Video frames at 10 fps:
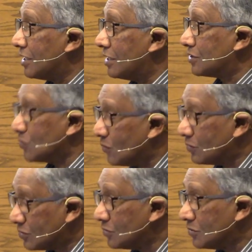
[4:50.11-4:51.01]

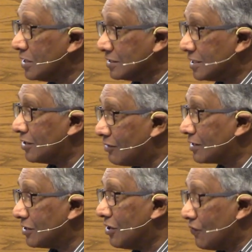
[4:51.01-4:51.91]
a
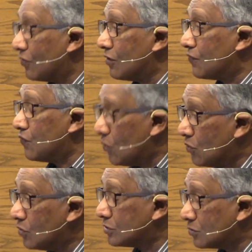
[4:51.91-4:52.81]
record for a
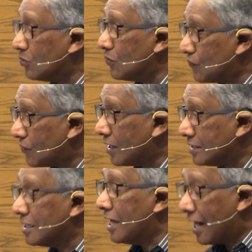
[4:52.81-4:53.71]
solo
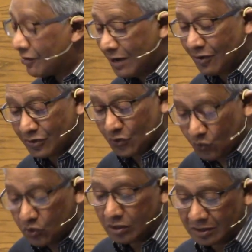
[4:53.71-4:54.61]
flight around the
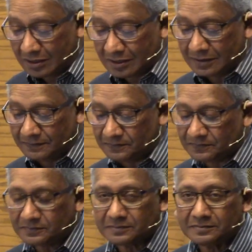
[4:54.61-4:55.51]
world.
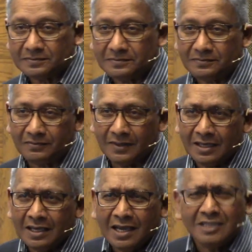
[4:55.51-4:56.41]

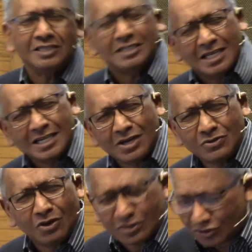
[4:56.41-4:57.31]
And she set out
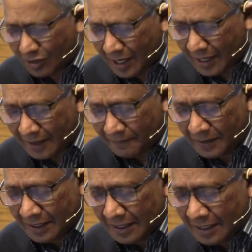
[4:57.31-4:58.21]
on July
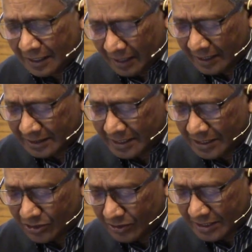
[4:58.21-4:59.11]

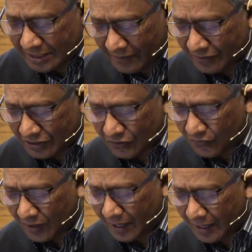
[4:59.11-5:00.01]
1937 to
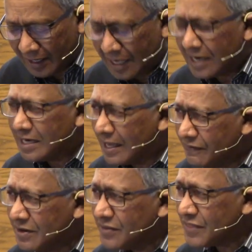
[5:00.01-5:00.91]
fly
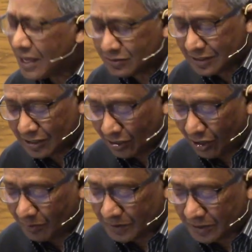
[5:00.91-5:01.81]
11,000
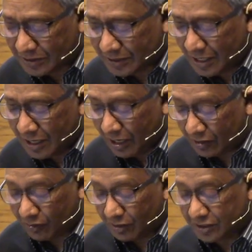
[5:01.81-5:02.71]
kilometers
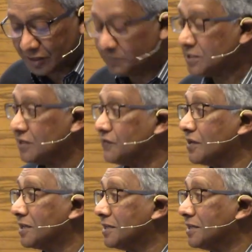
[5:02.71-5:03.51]
across the Pacific.